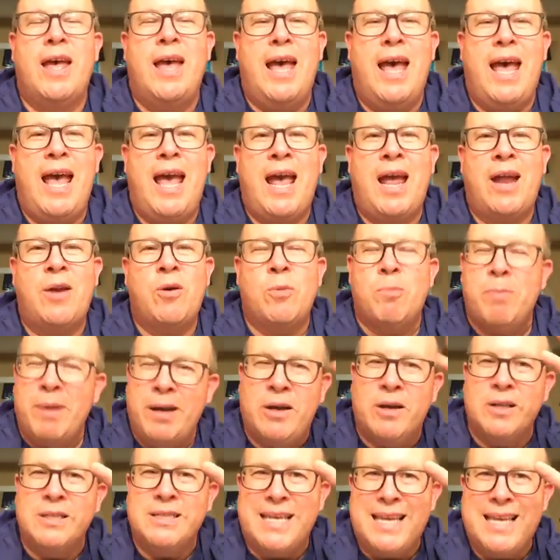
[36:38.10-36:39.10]
And
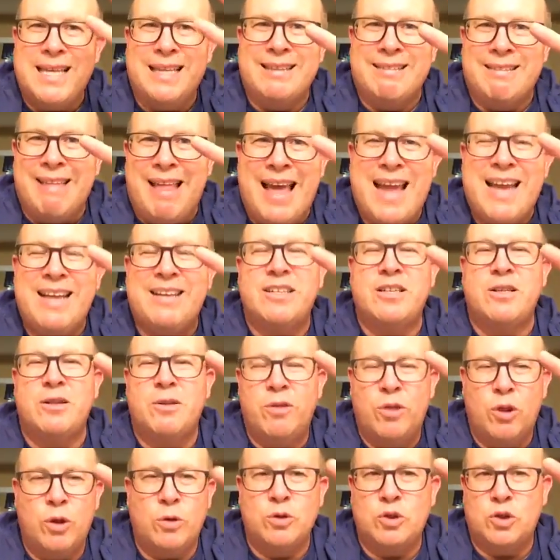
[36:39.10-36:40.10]
because he liked
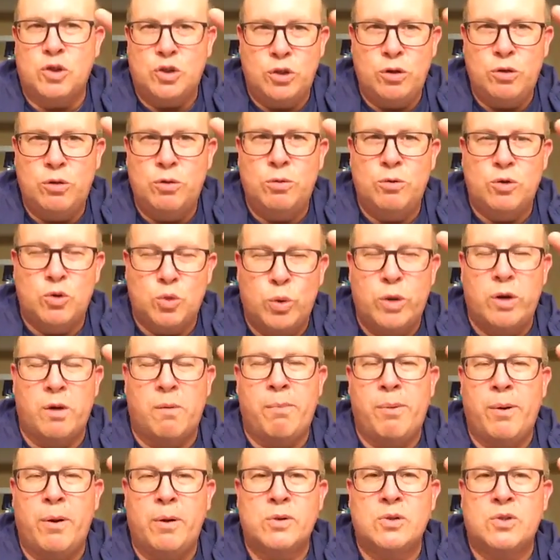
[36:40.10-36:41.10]
those 2 Twitter
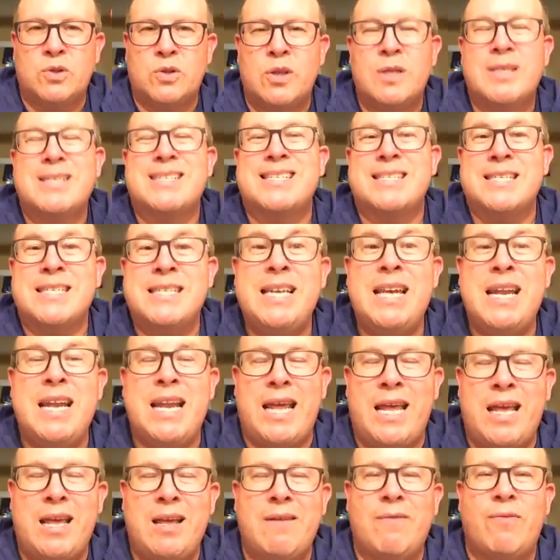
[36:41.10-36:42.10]
posts, the
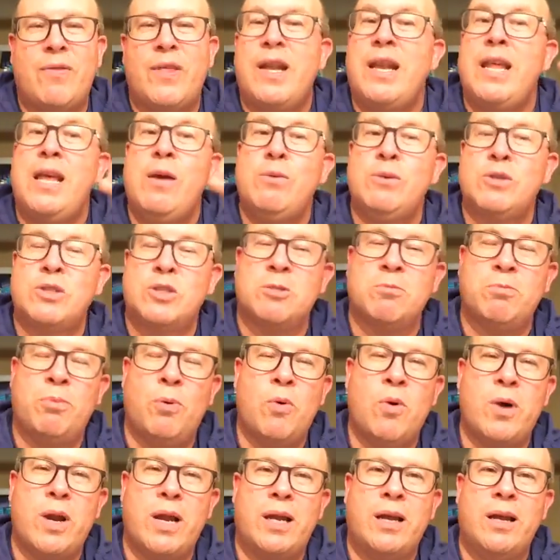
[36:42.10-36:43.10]
city that he was
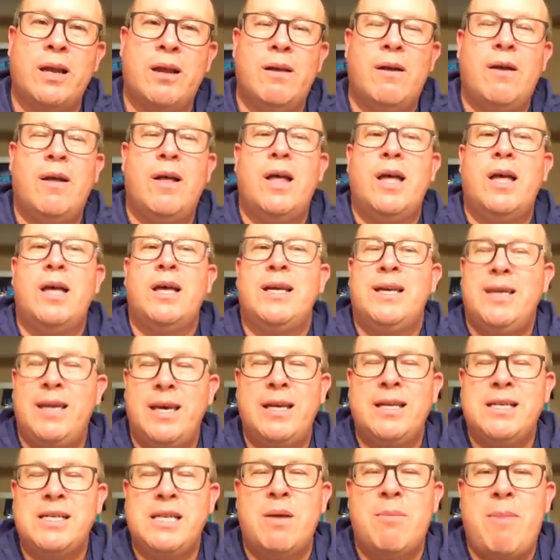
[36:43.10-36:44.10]
supporting
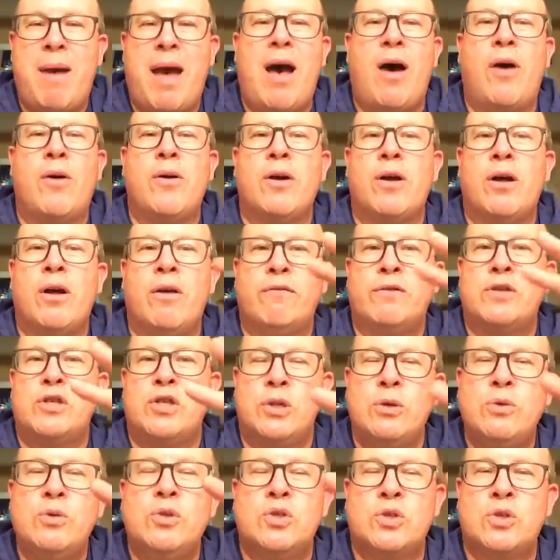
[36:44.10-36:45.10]
kicked him out of
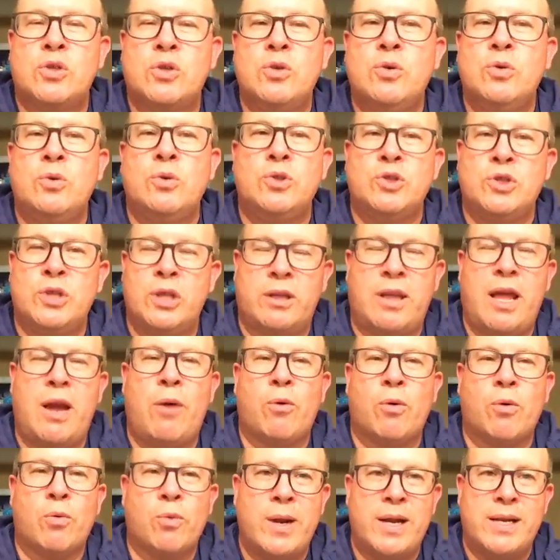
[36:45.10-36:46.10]
2 schools that they
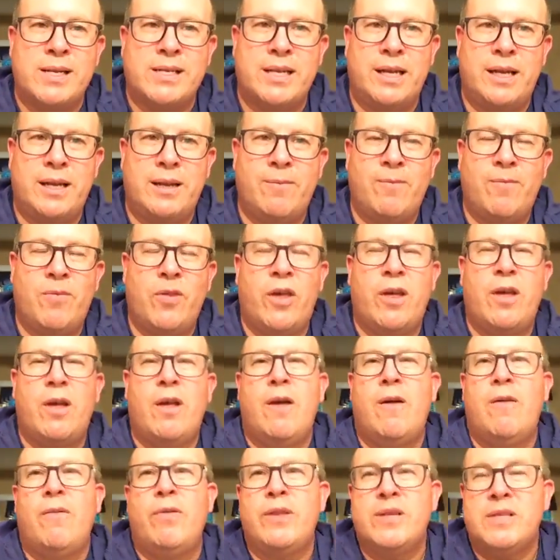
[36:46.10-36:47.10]
were renting.
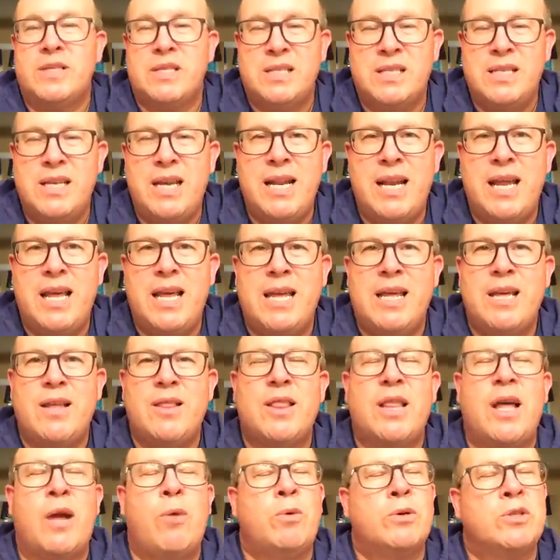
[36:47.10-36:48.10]
The city
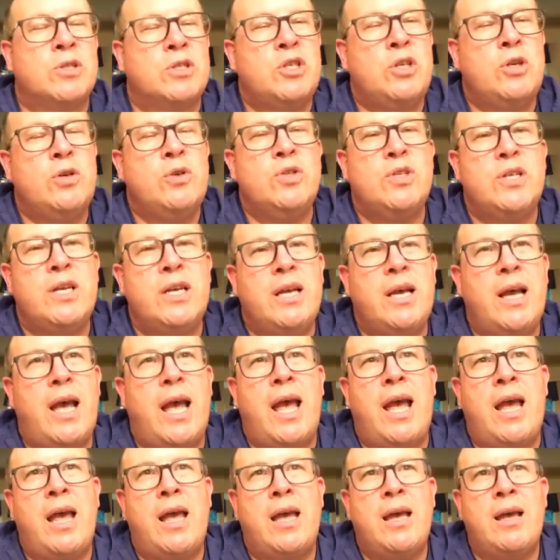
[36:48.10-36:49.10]
that was using
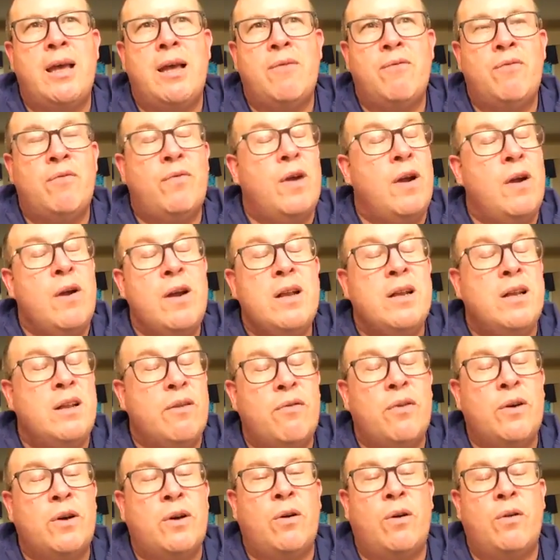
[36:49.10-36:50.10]
a very
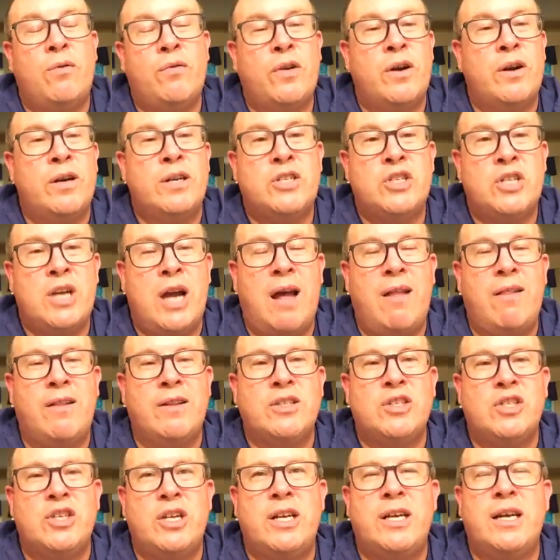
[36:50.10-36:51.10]
difficult, very
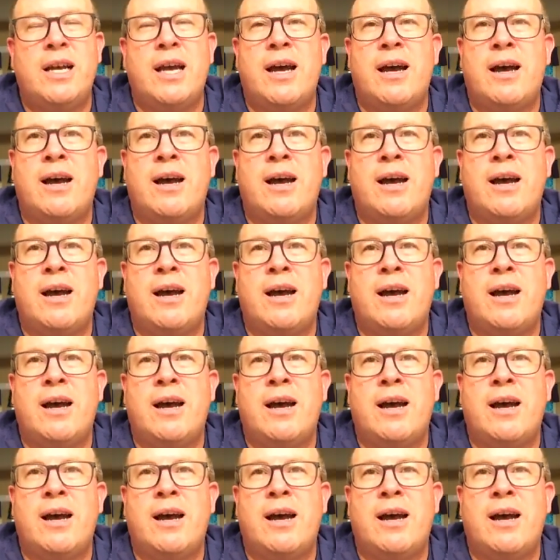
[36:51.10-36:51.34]
challenging